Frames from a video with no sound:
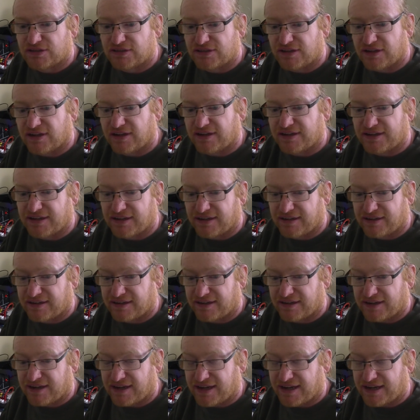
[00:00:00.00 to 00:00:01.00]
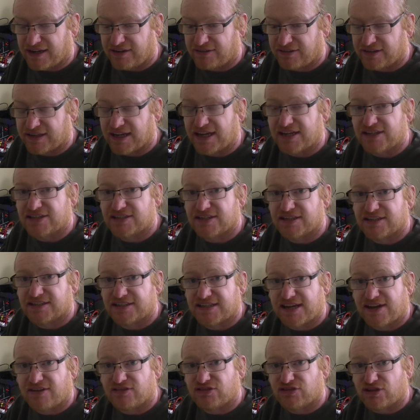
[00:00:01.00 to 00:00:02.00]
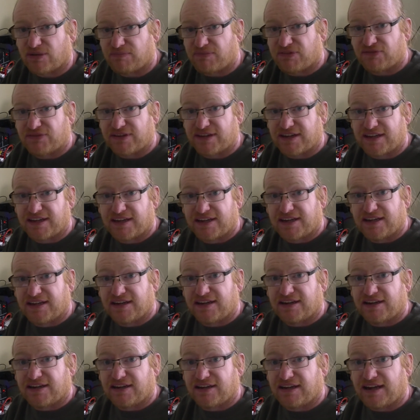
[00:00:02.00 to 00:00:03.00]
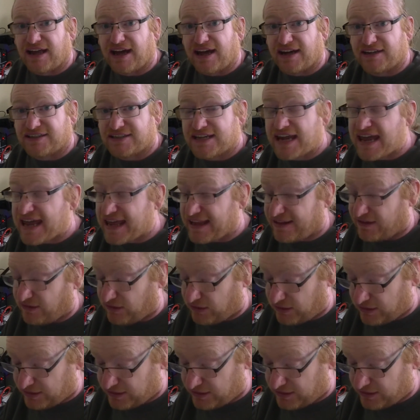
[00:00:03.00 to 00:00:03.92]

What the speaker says: at a high location, say on top of a large hill.